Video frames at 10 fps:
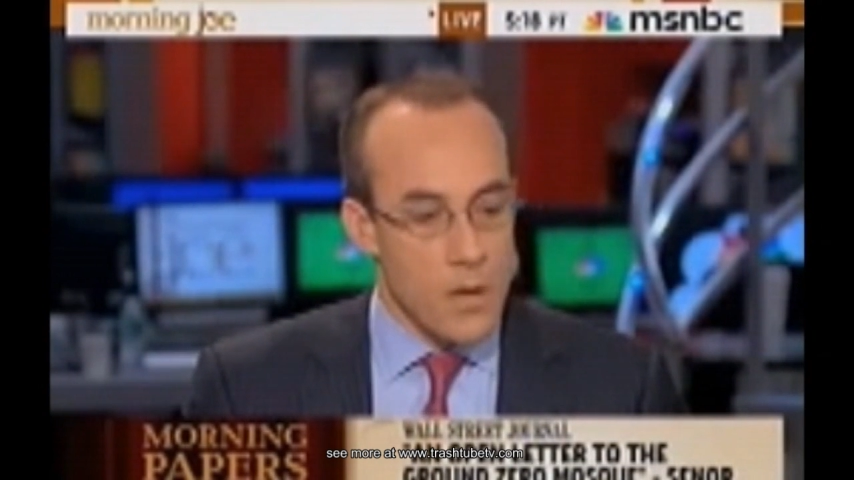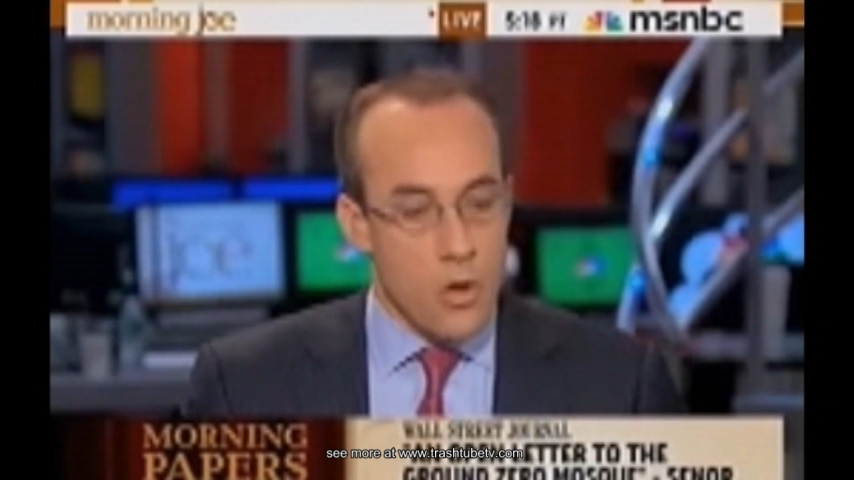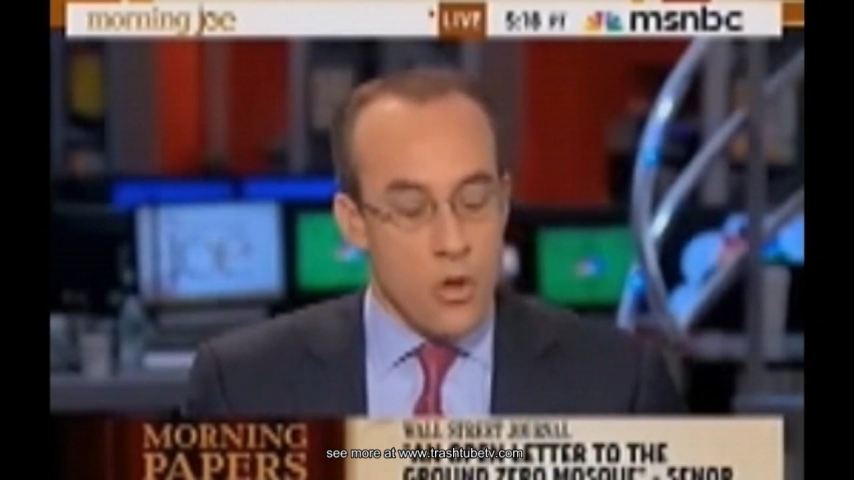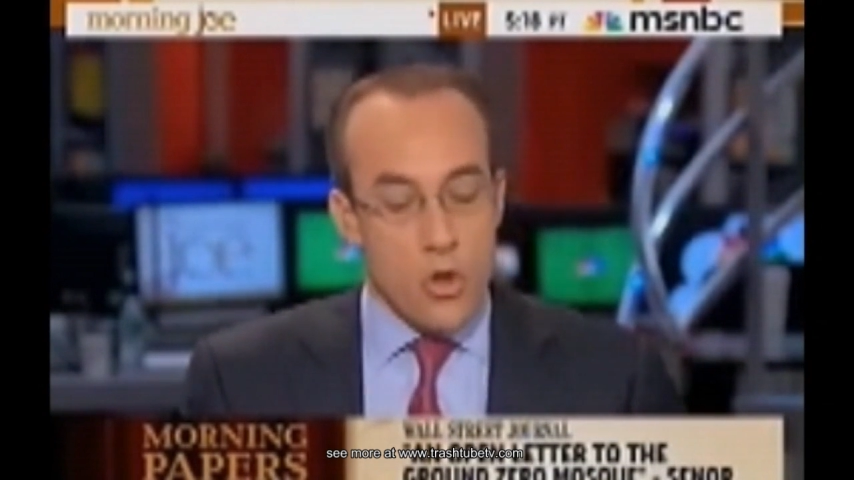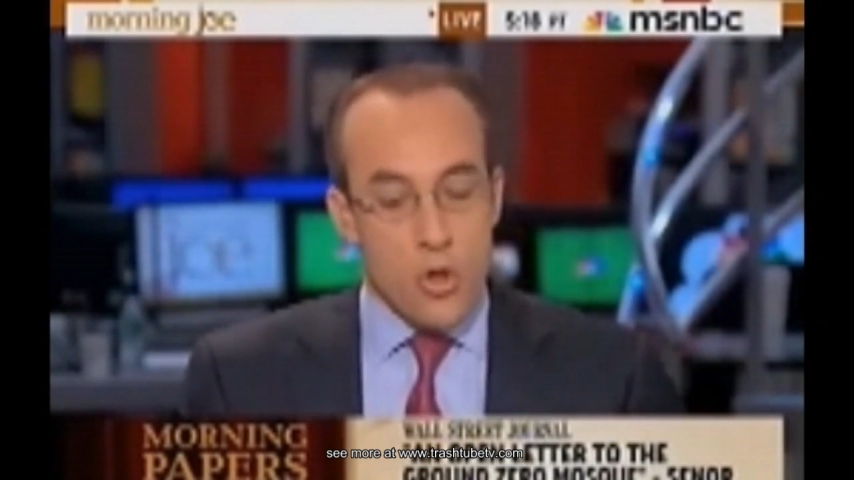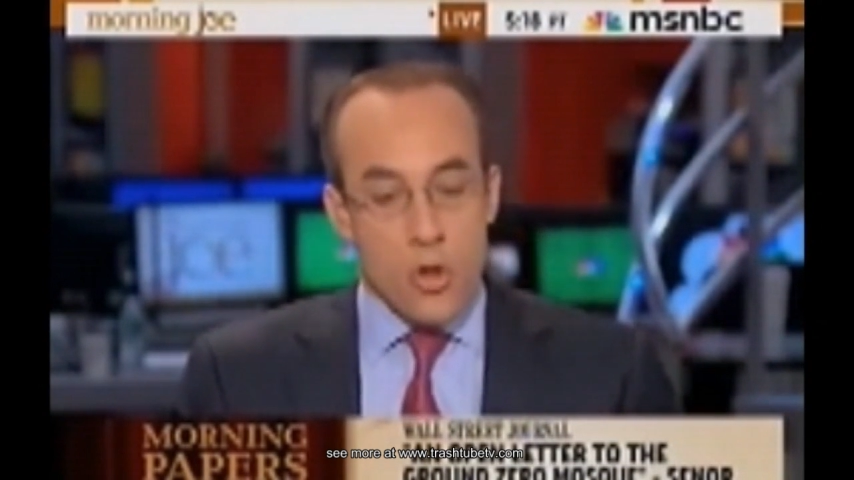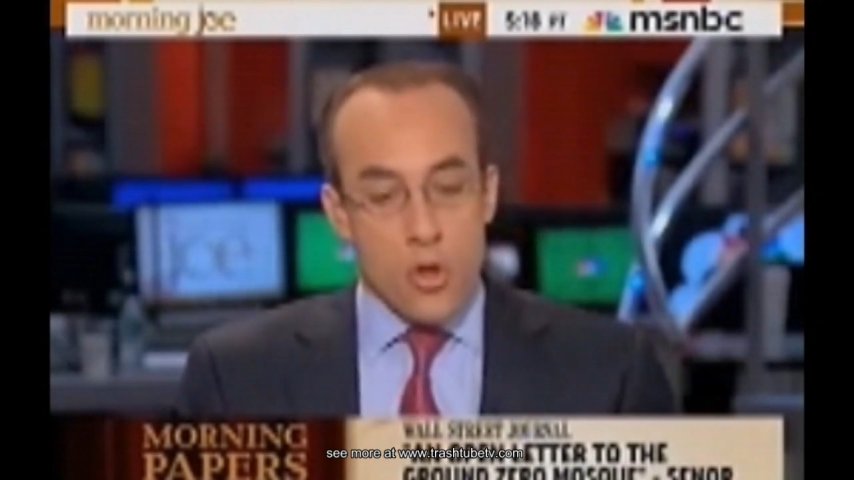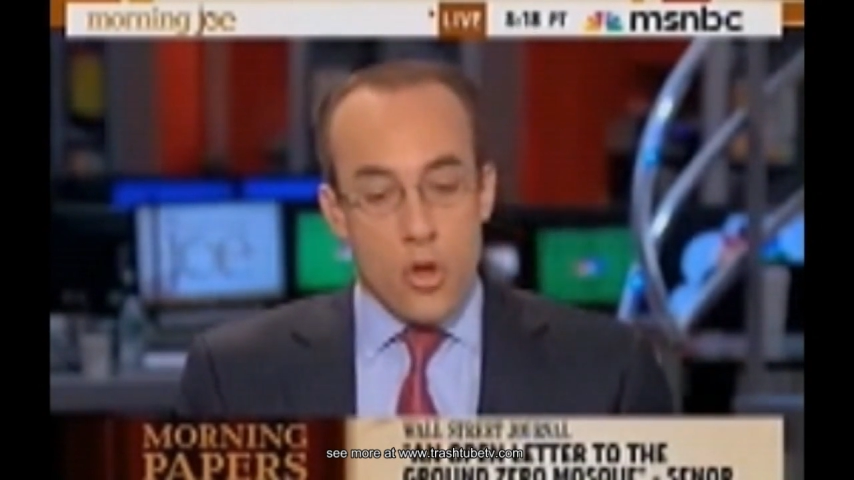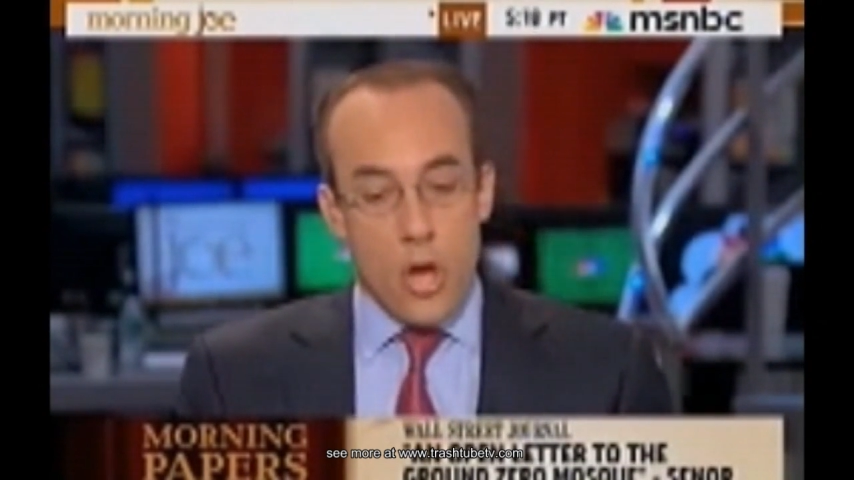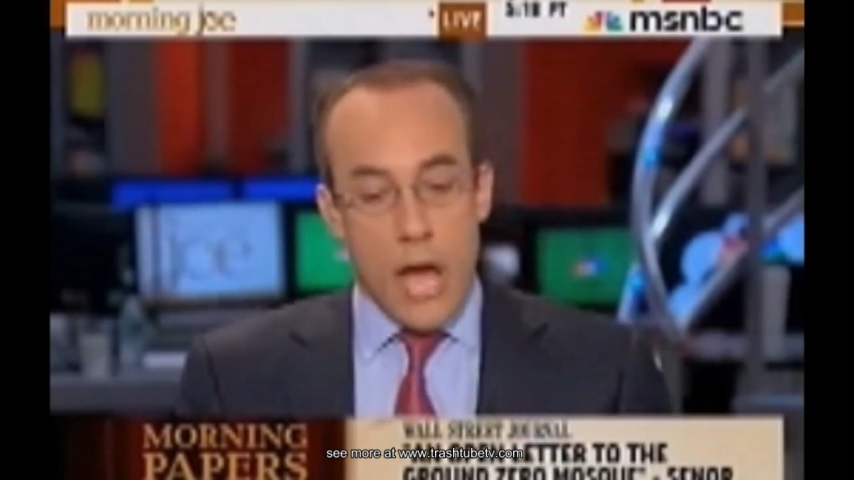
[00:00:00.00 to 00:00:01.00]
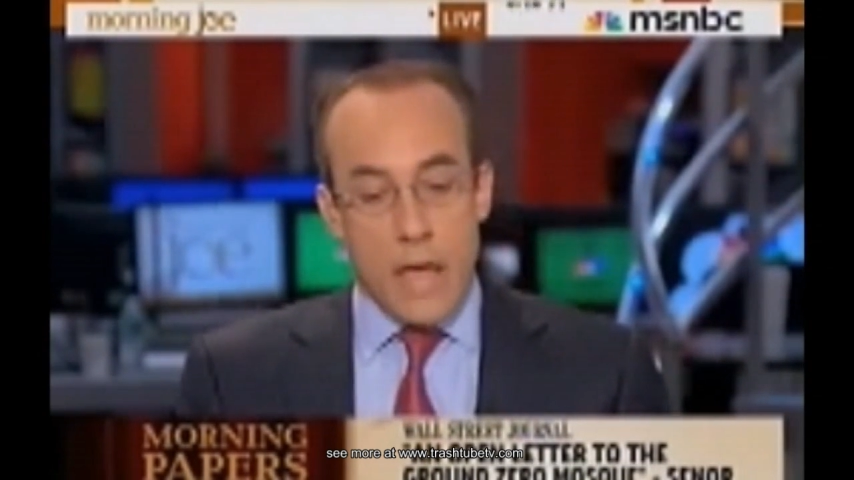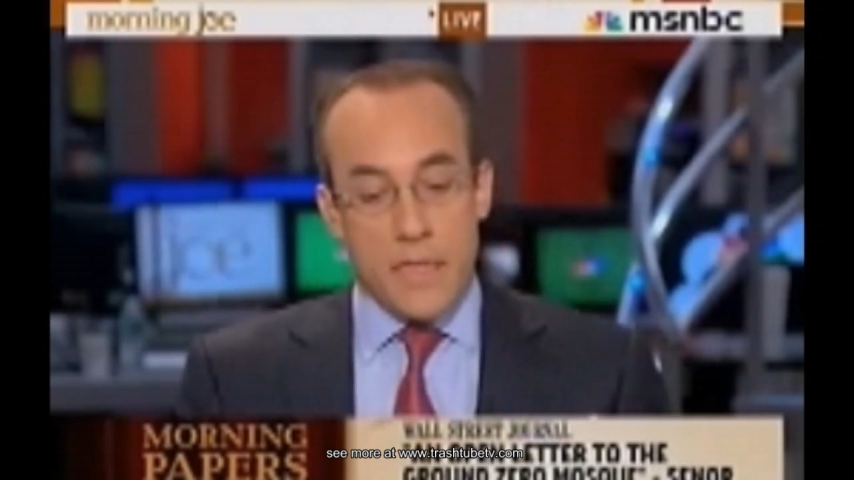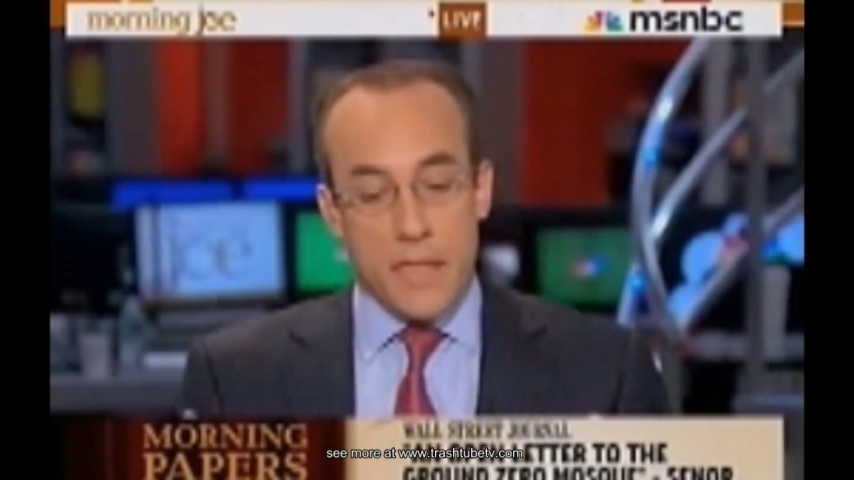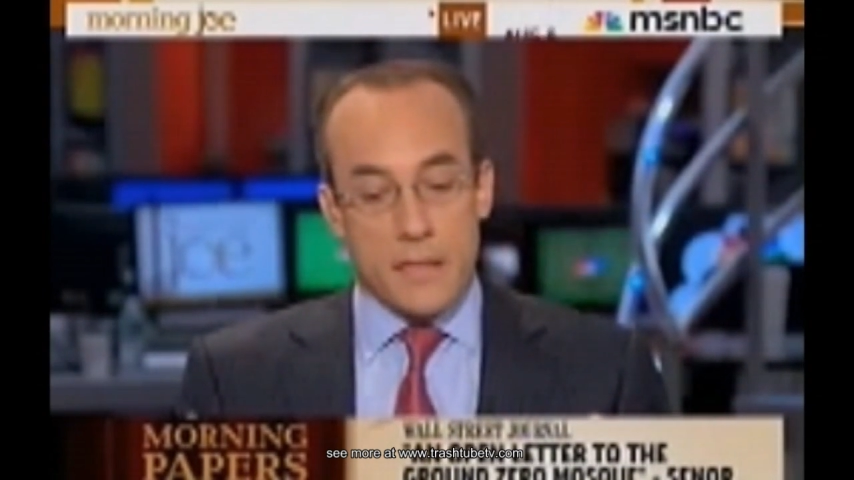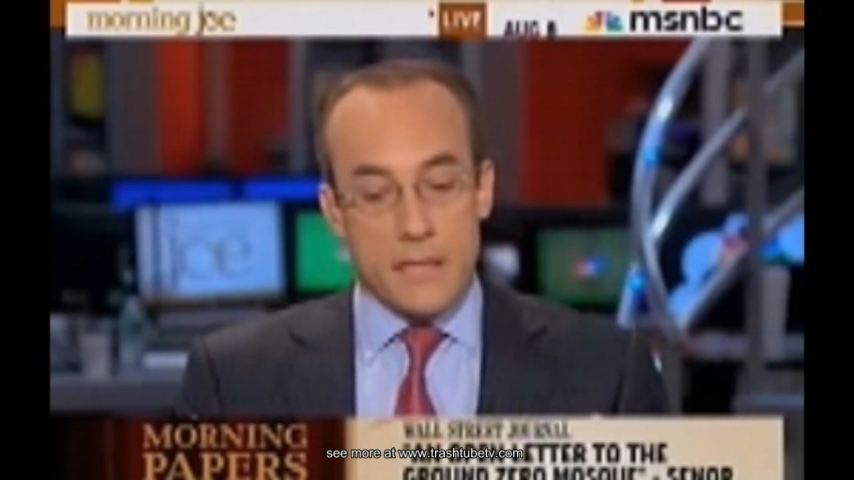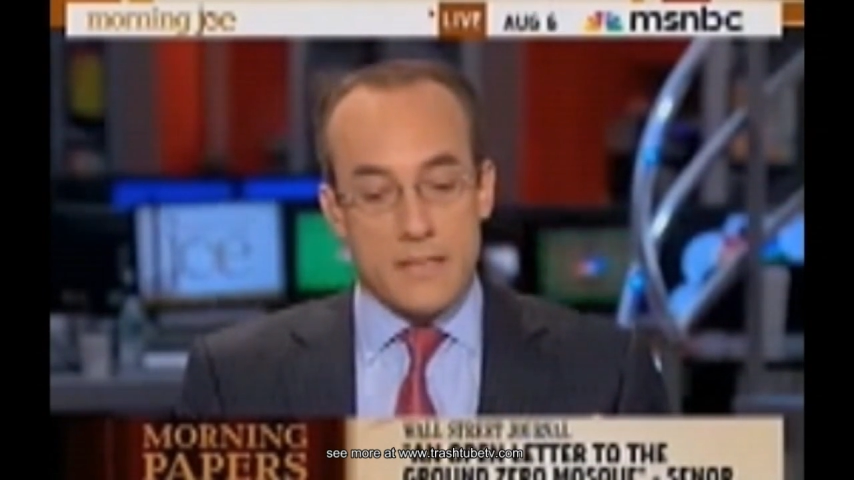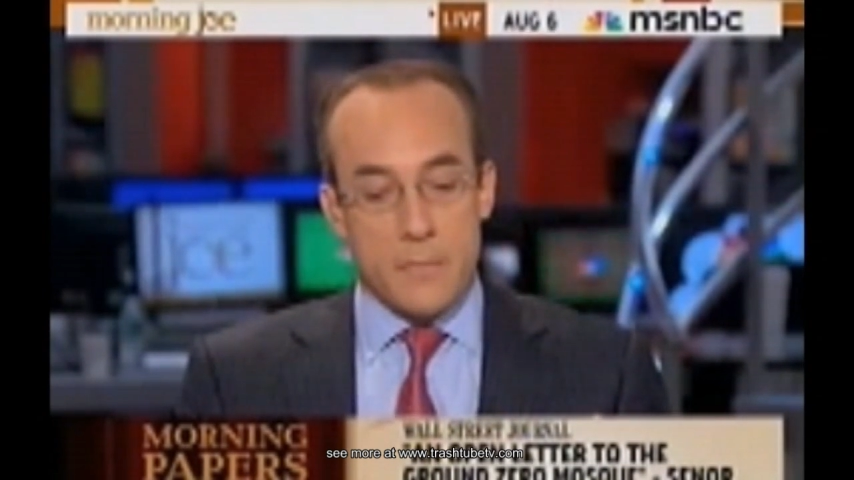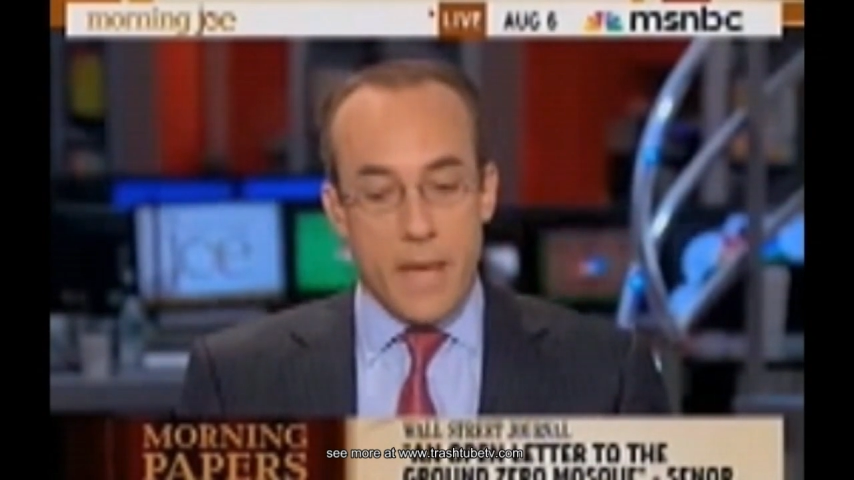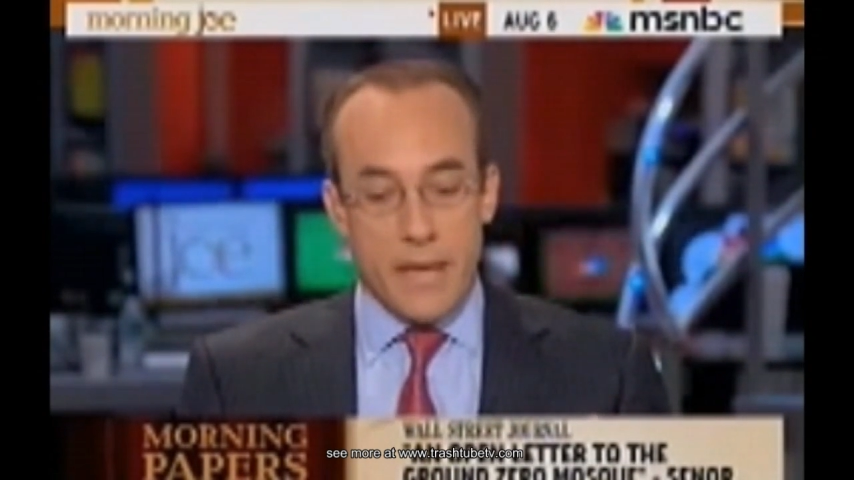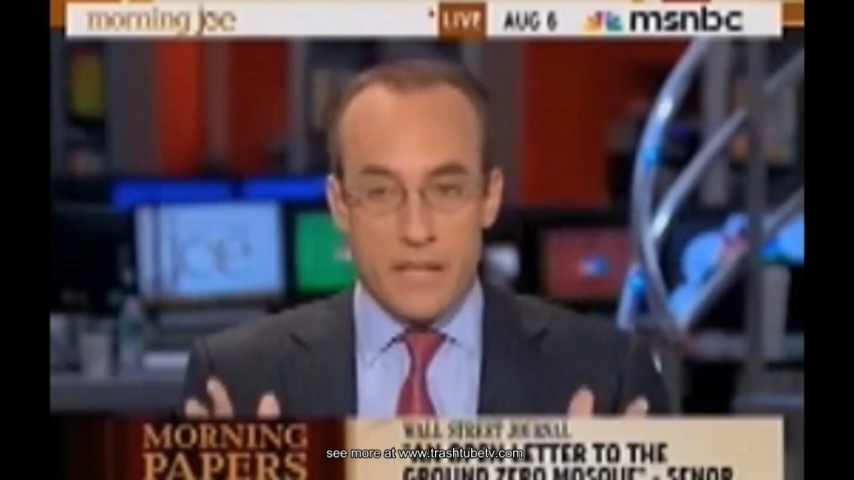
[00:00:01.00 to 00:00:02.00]
is asking the man's opinion about
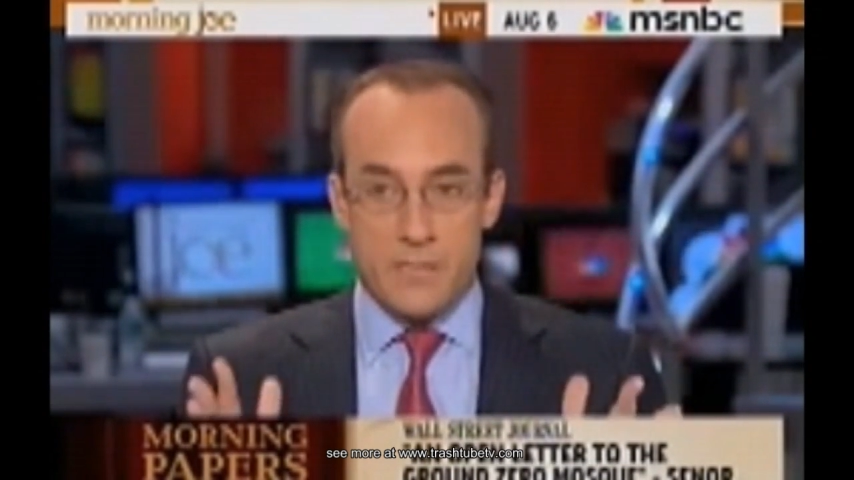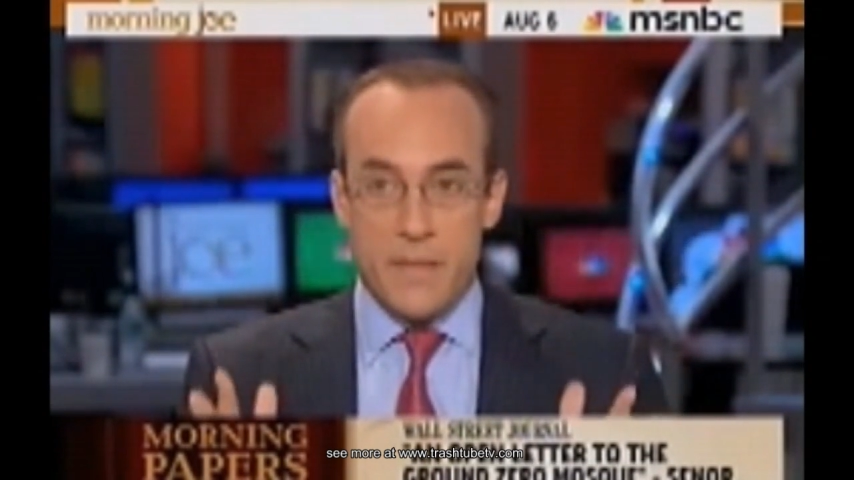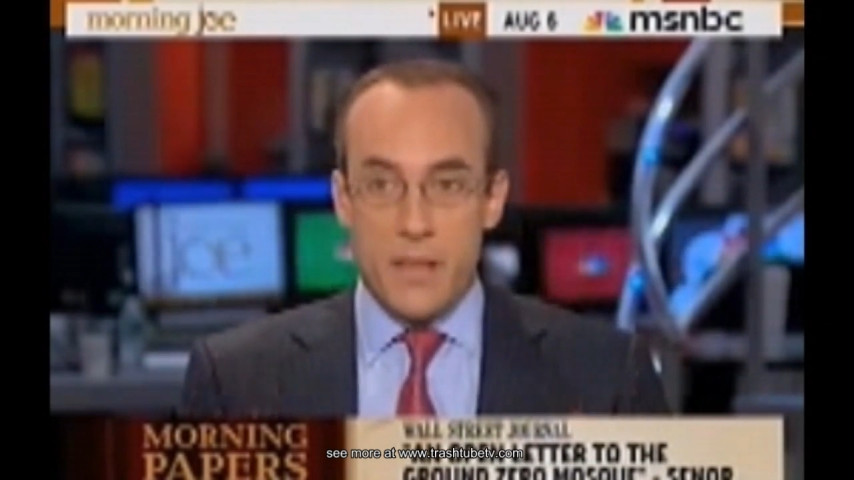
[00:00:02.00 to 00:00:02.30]
war.